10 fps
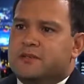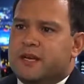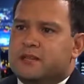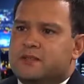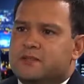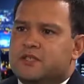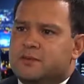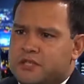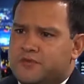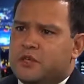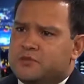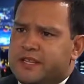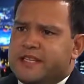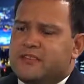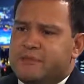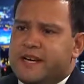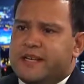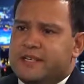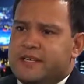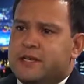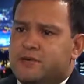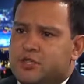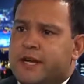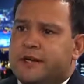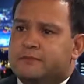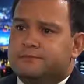and some of these folks within the FBI and DOJ.